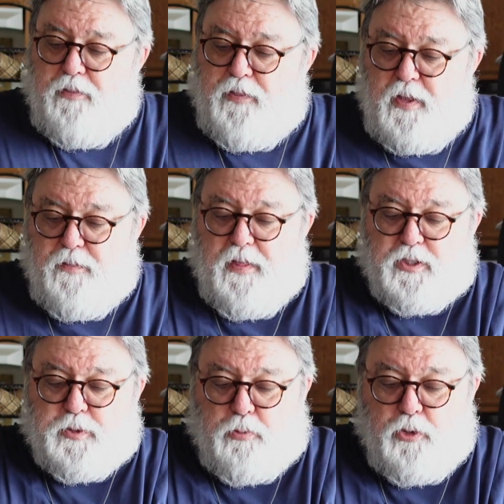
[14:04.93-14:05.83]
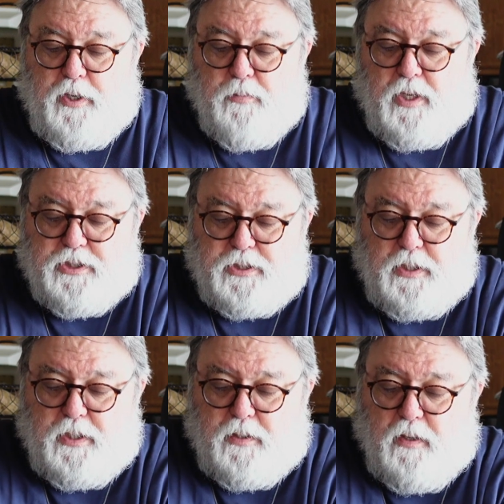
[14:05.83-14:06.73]
think that's pretty much
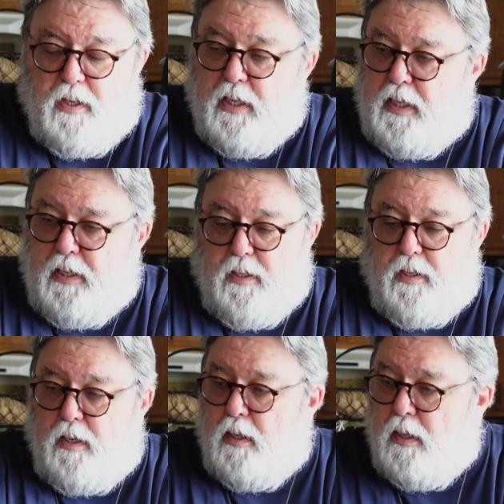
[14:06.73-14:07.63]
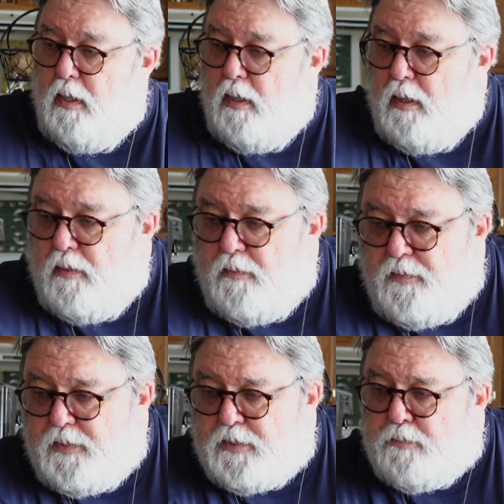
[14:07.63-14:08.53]
it in
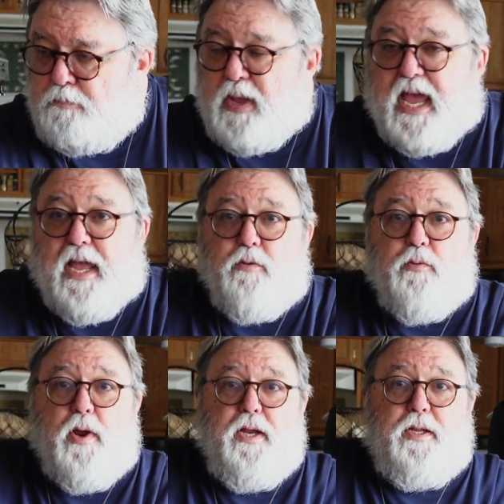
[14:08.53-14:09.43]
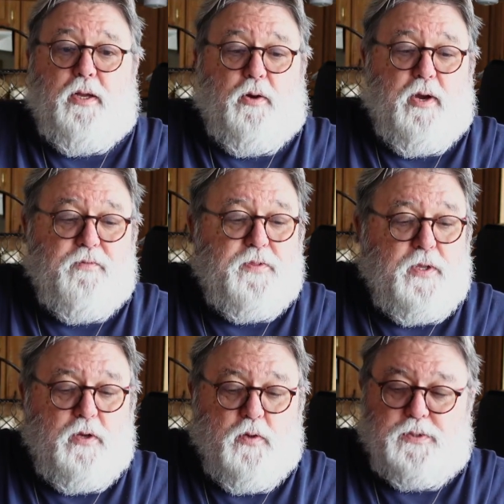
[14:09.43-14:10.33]
this bag right here.
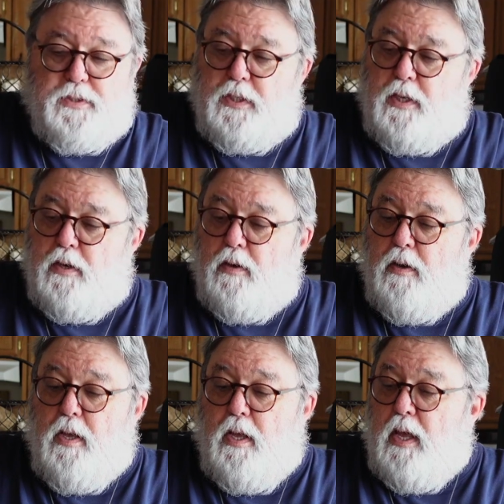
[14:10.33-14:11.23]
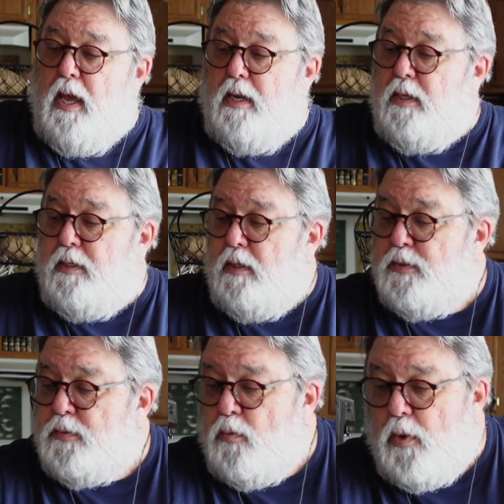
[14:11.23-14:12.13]
Everything goes in here, and it
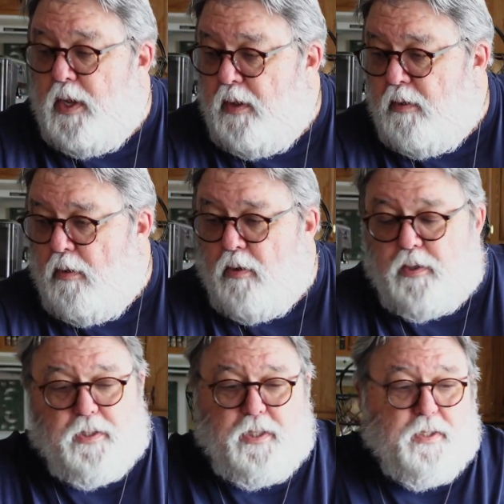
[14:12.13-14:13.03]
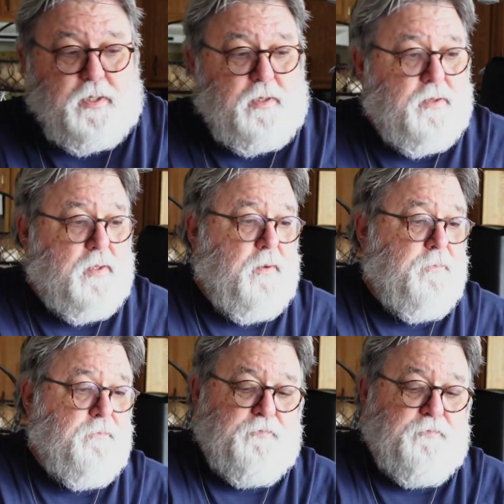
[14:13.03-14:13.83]
doesn't weigh hardly anything.